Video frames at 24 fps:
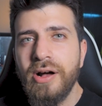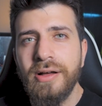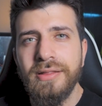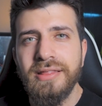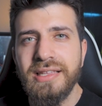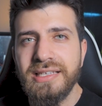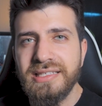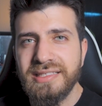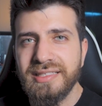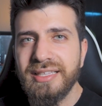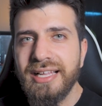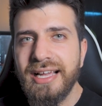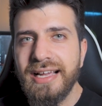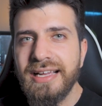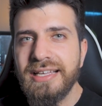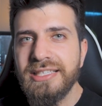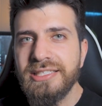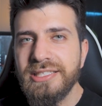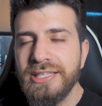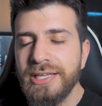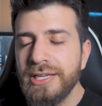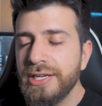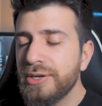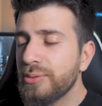on the
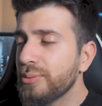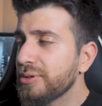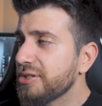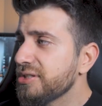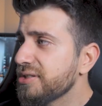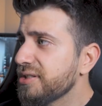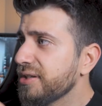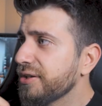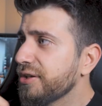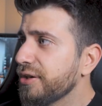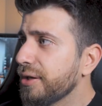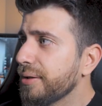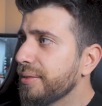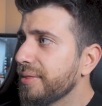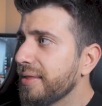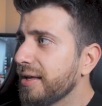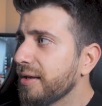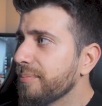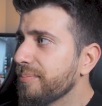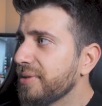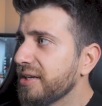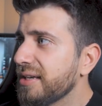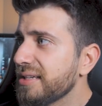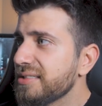slides, which is a good
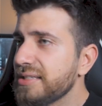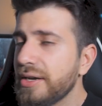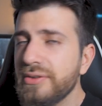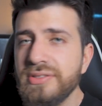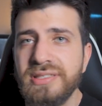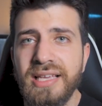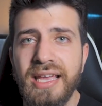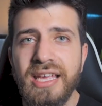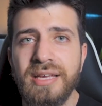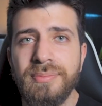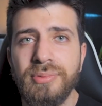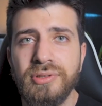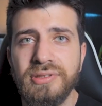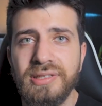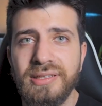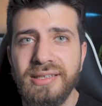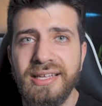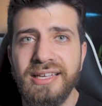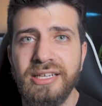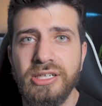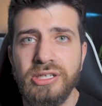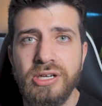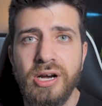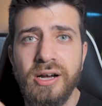thing because I was able to
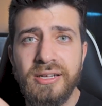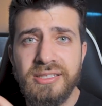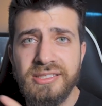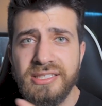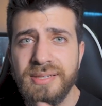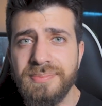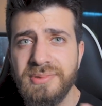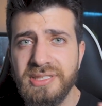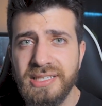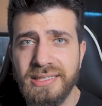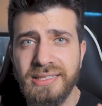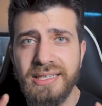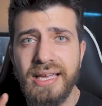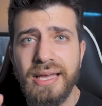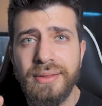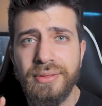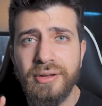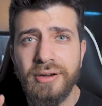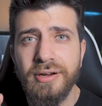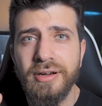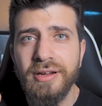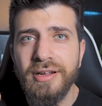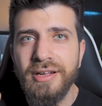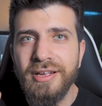link concepts
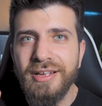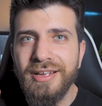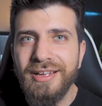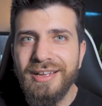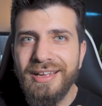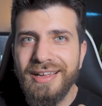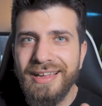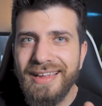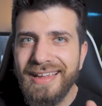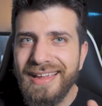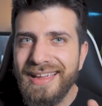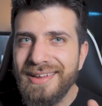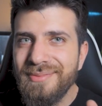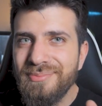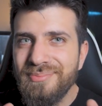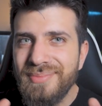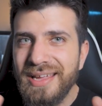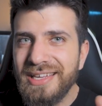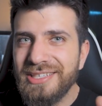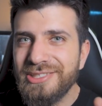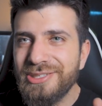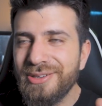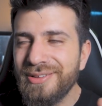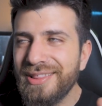together and
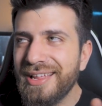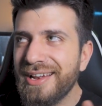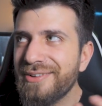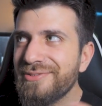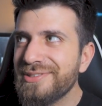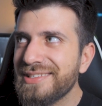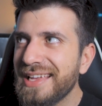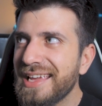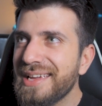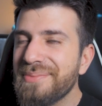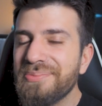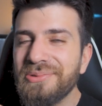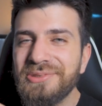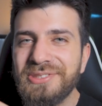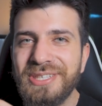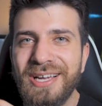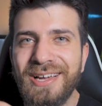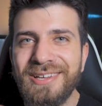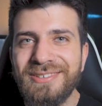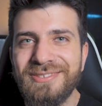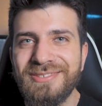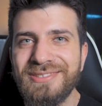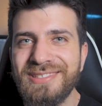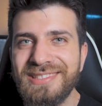make sure that I was able to
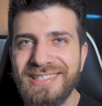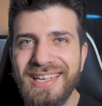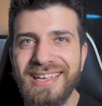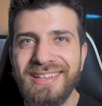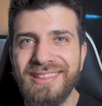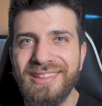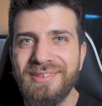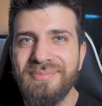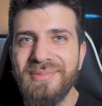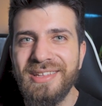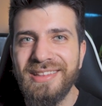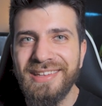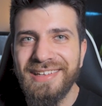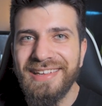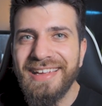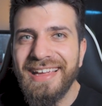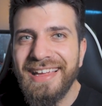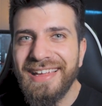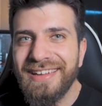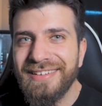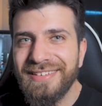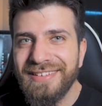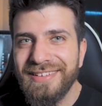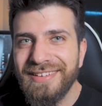understand them in the
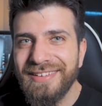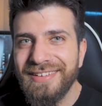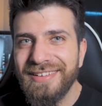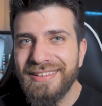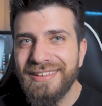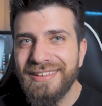end.